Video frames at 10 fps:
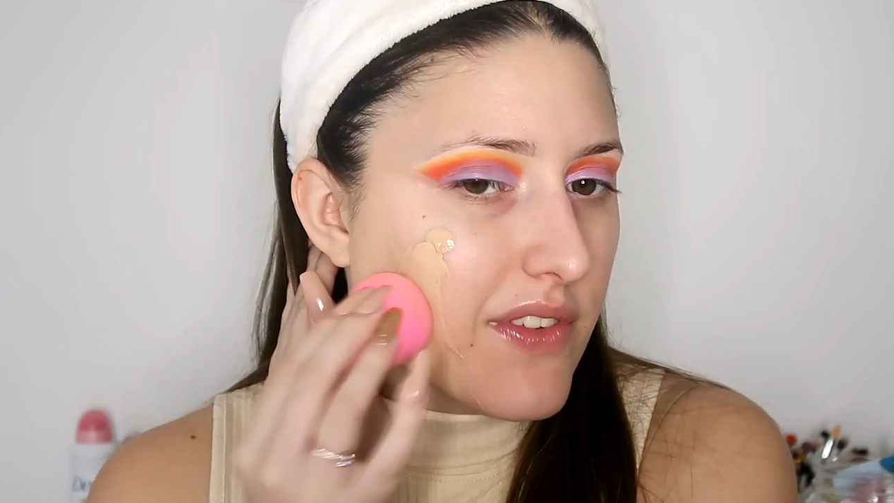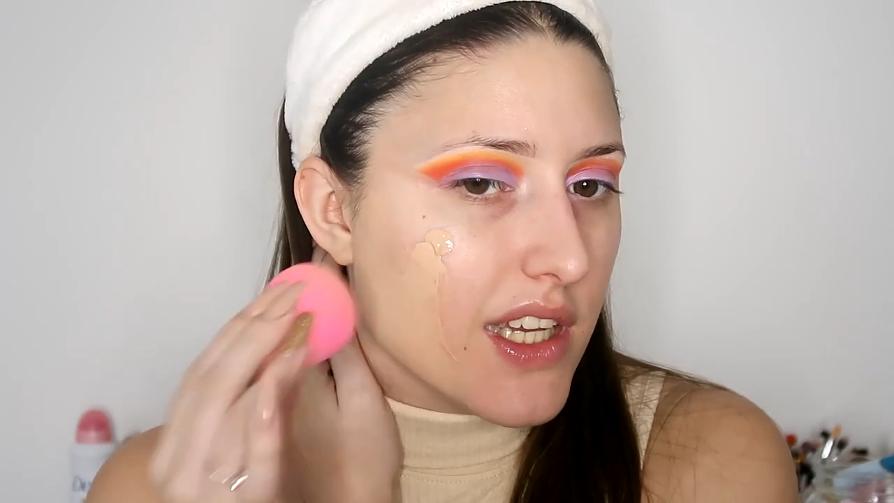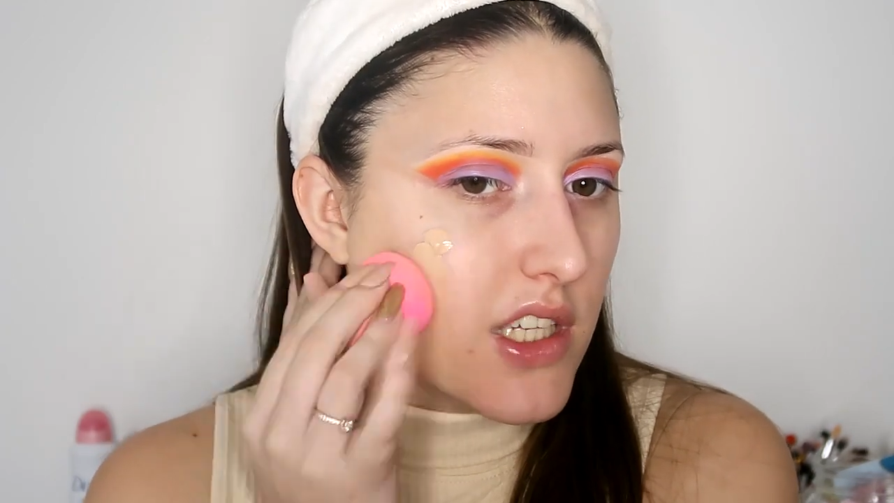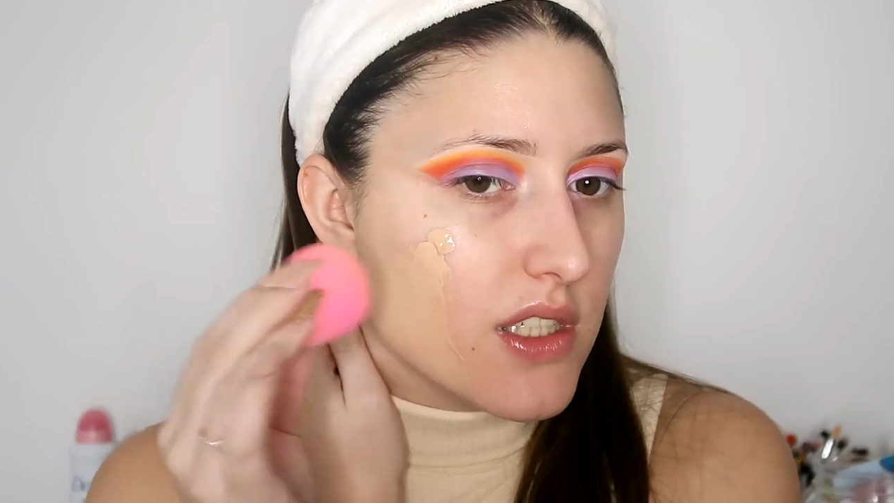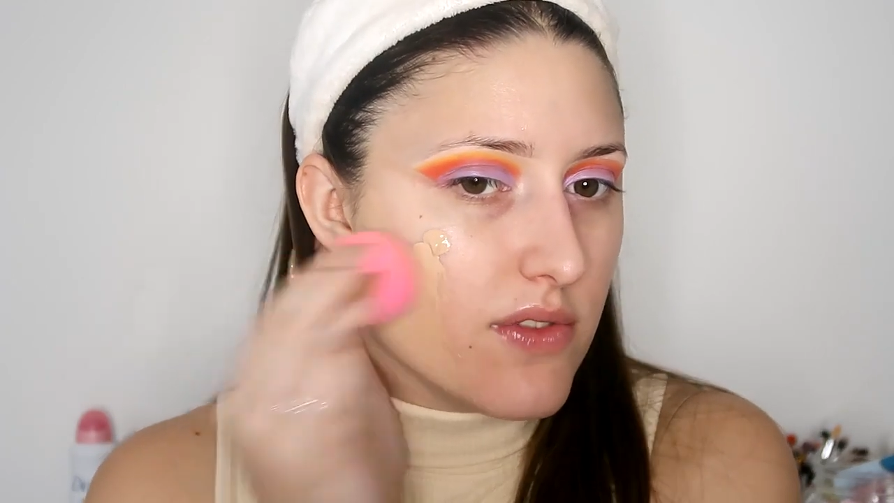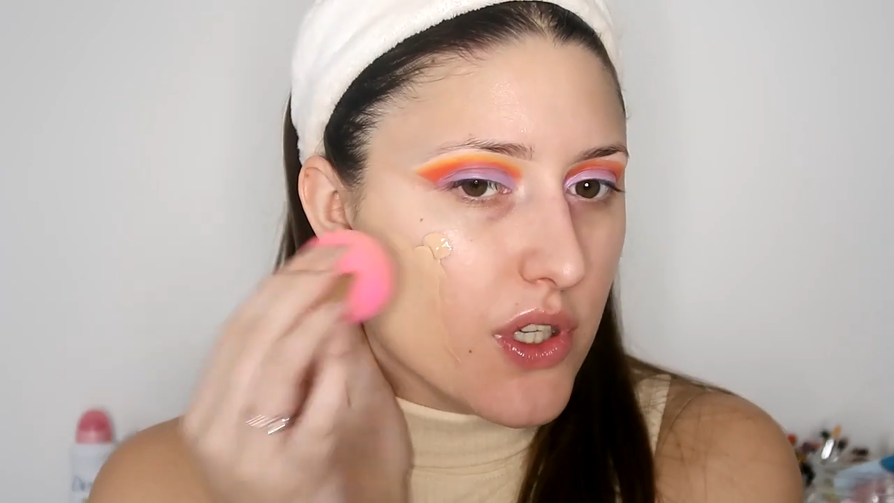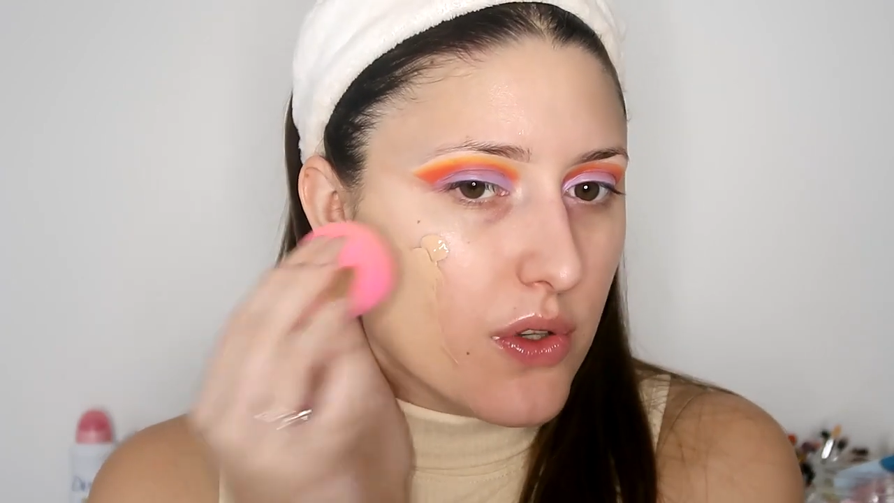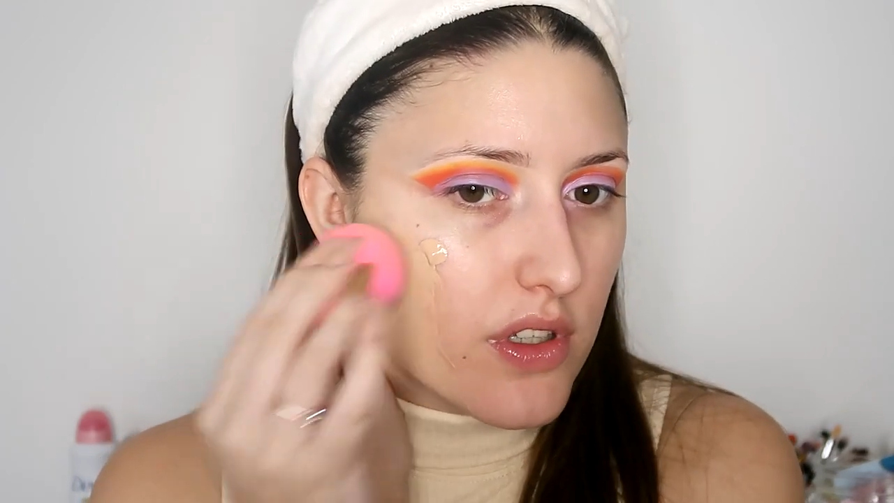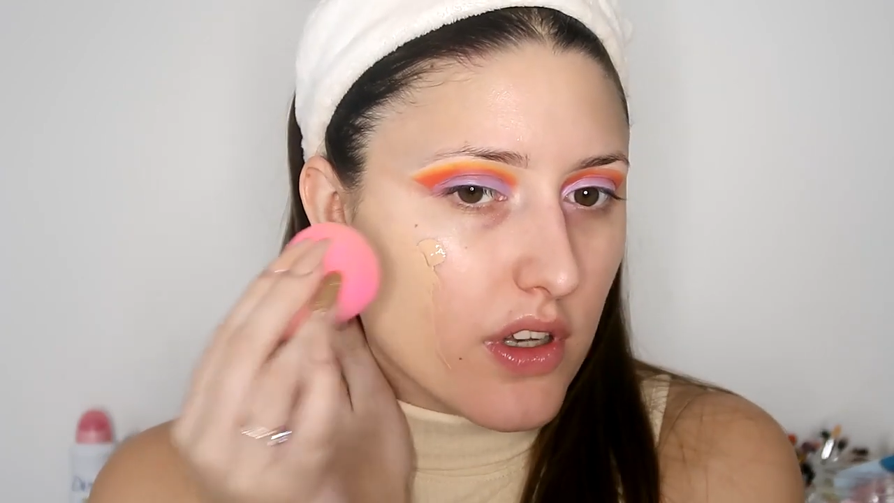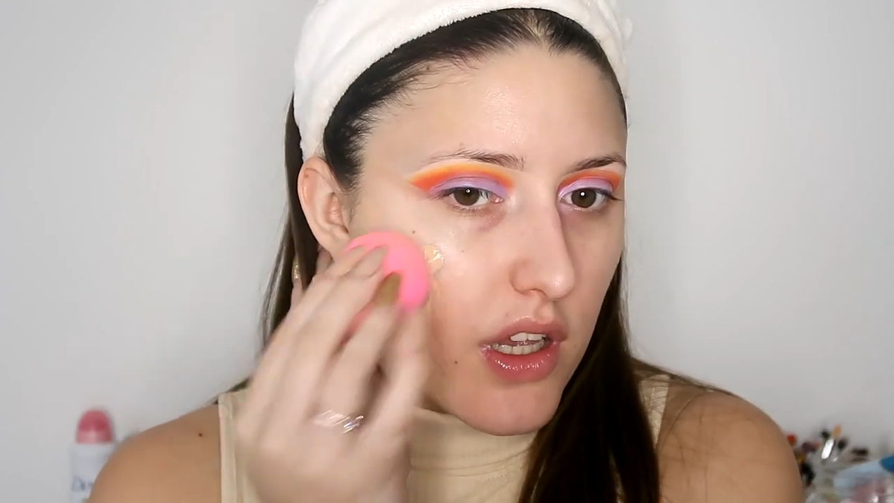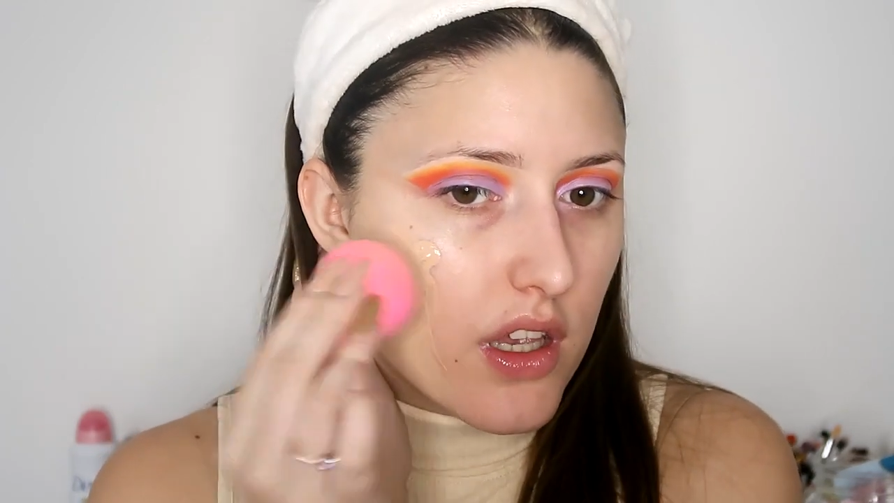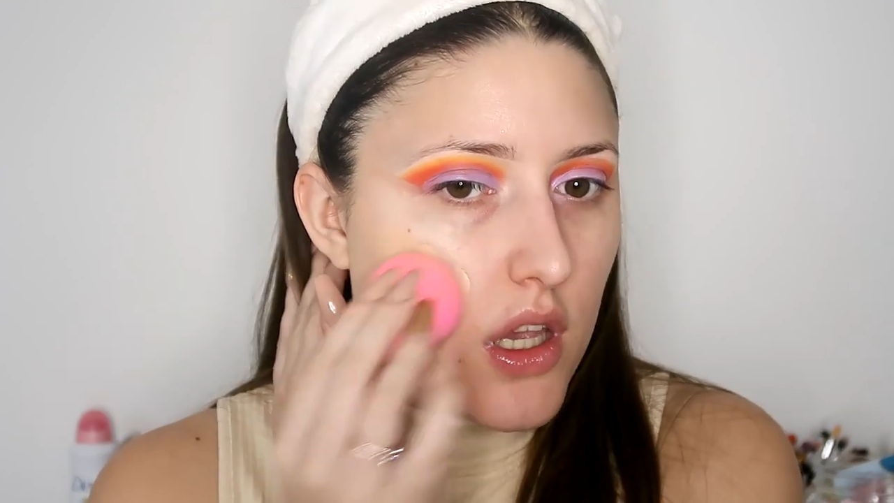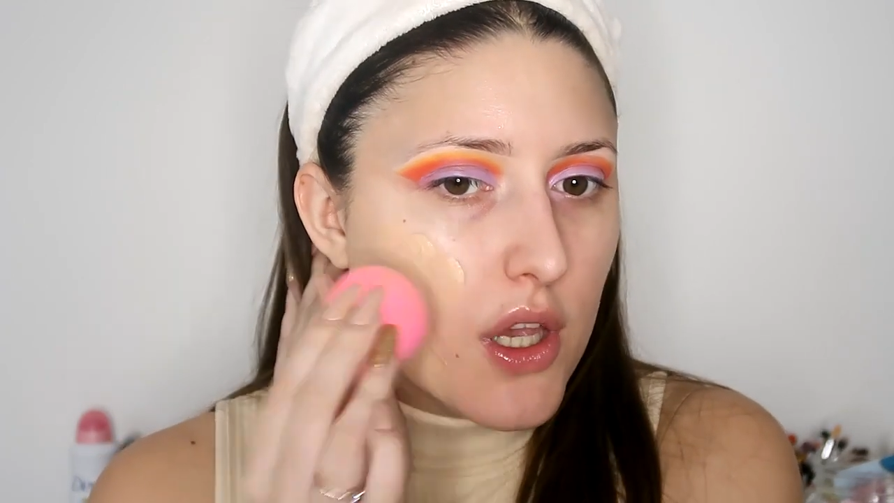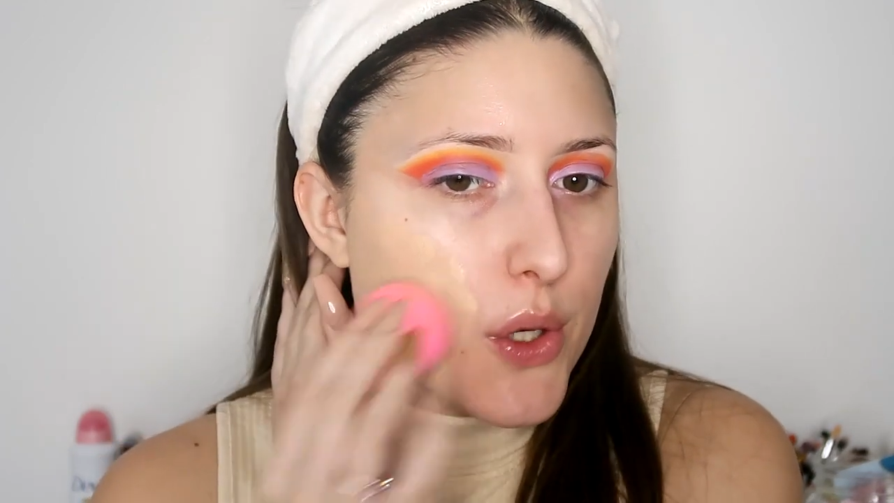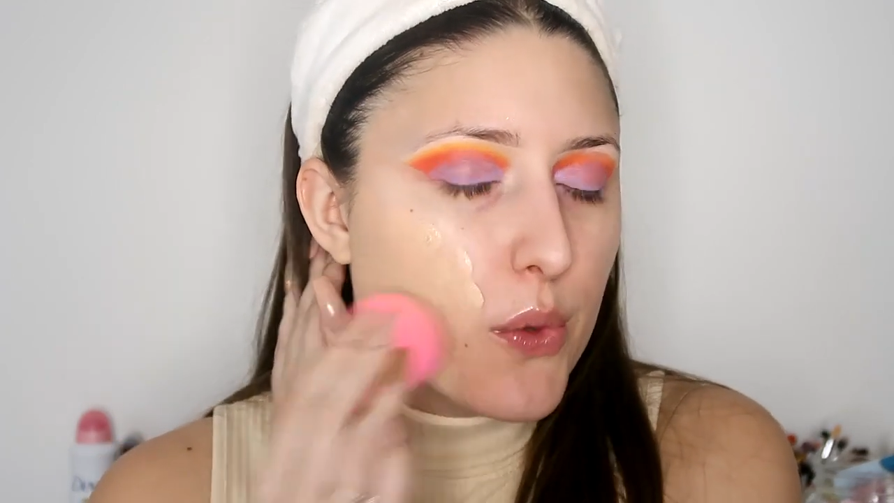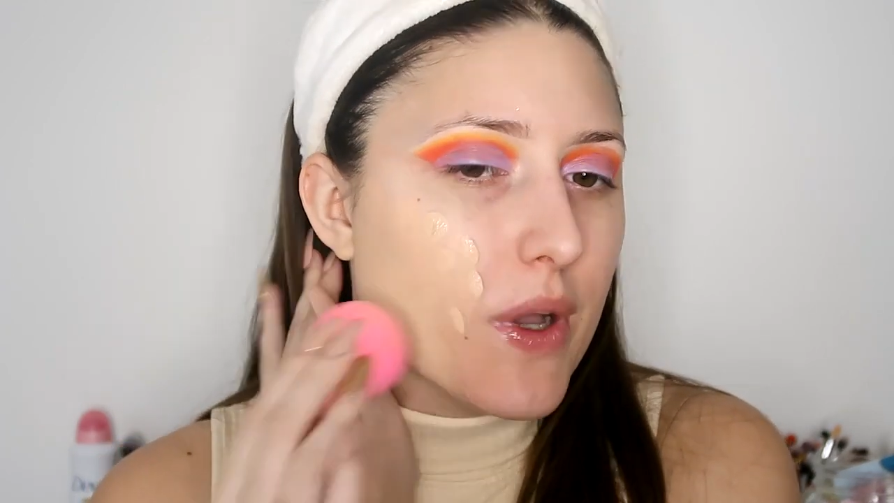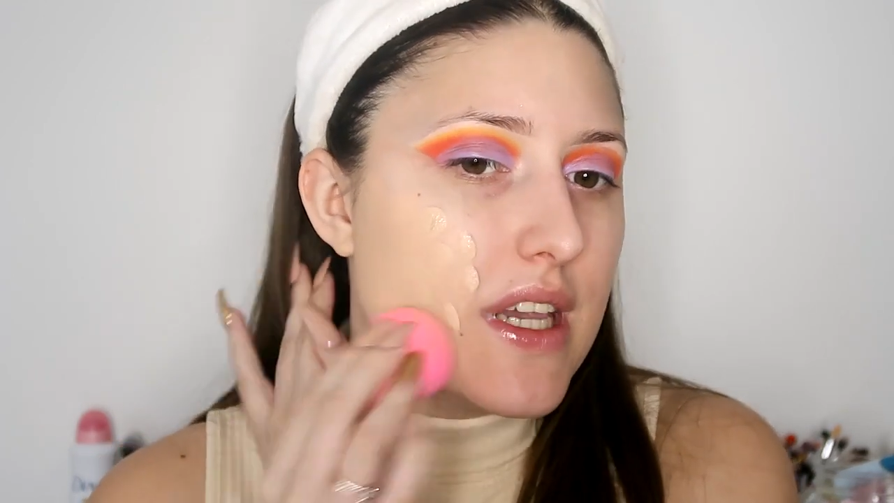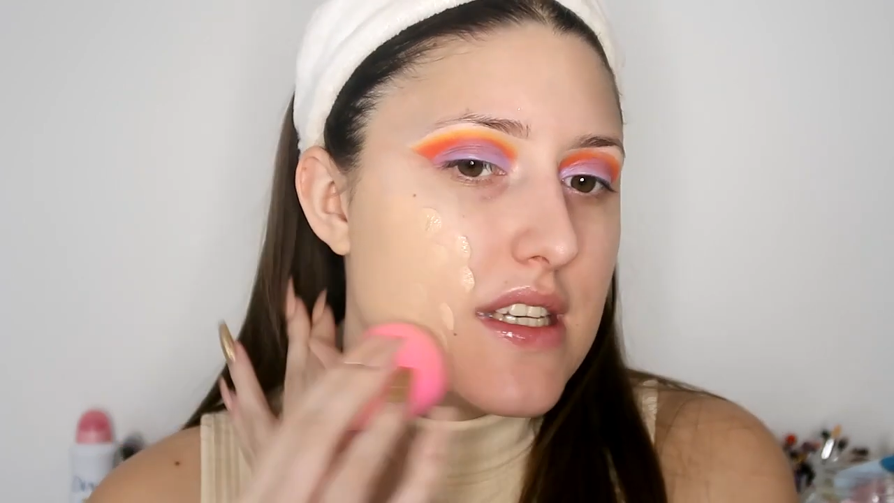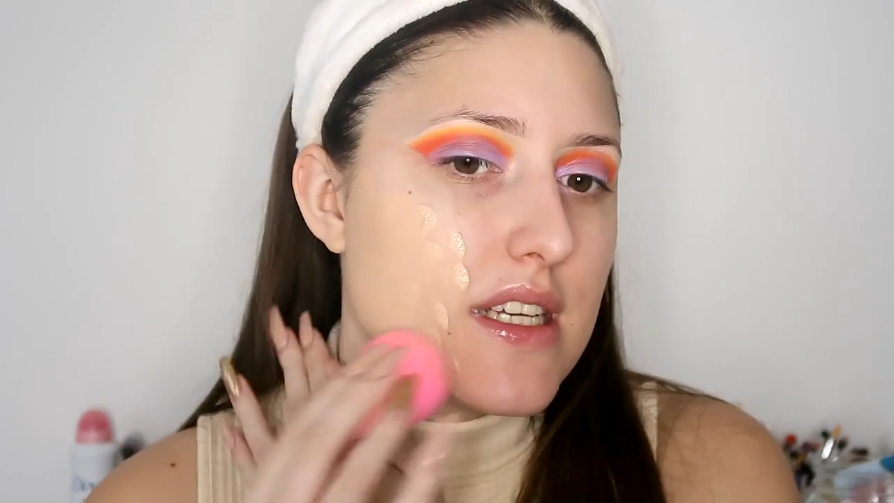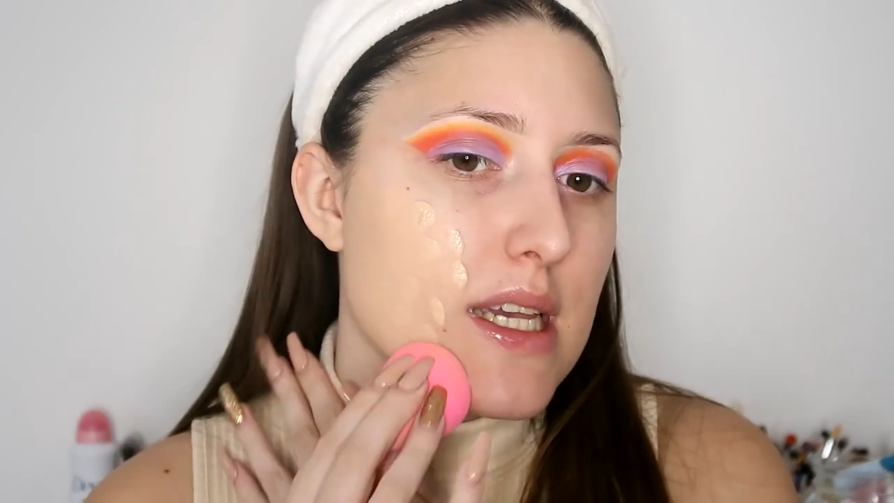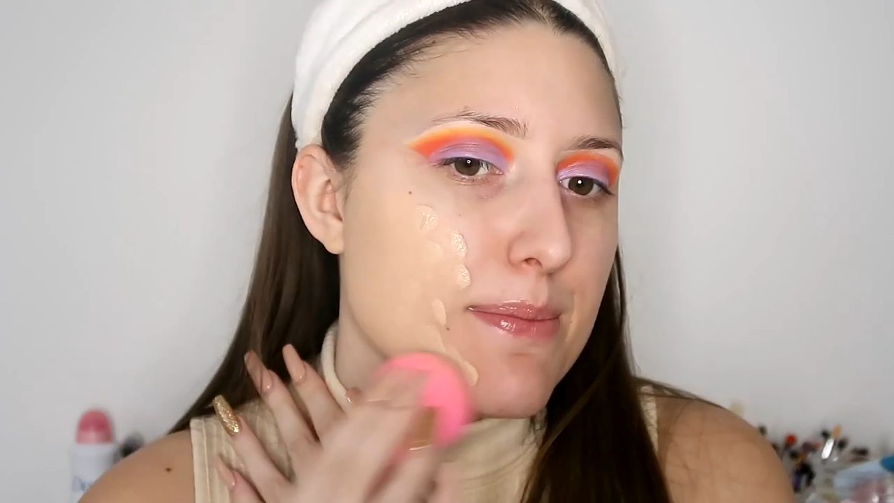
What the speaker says: having interviews and like waiting to